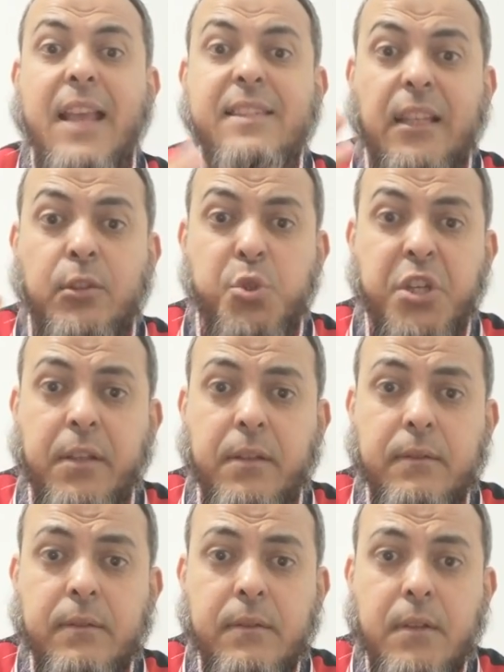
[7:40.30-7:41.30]
Is that logic?
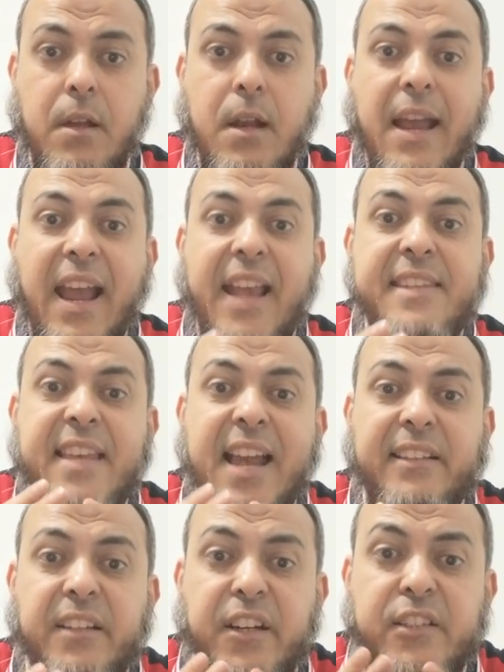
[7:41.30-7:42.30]
Is
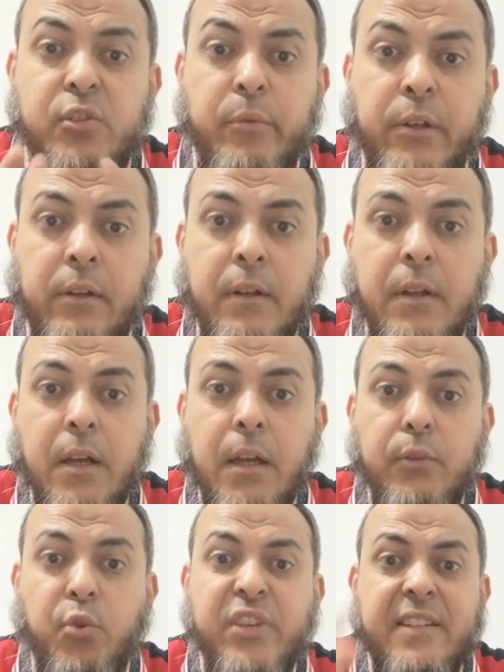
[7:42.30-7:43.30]
that reasonable
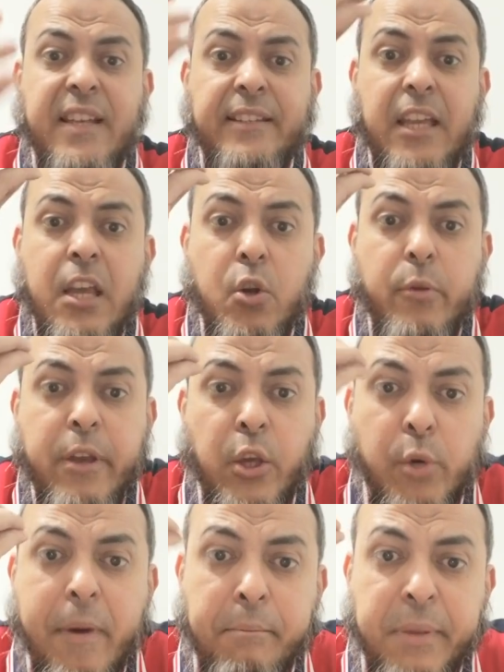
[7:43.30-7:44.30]
to say that a
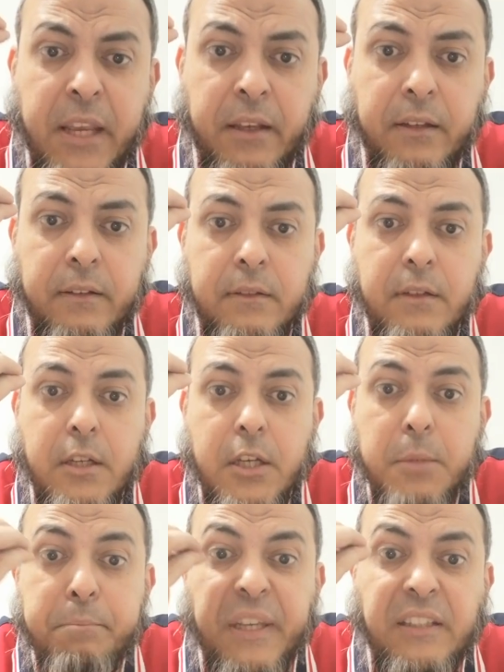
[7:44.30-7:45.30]
human being
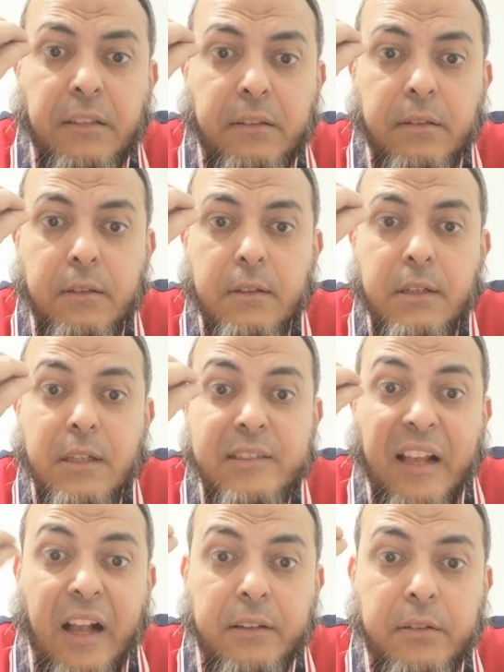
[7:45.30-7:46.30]
beated
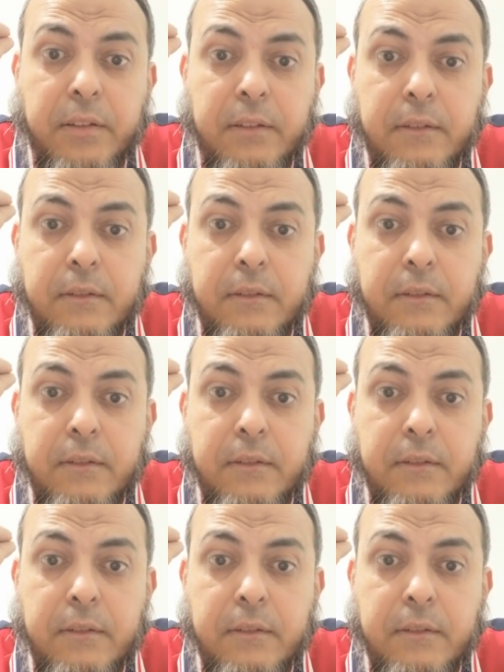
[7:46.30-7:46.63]
the God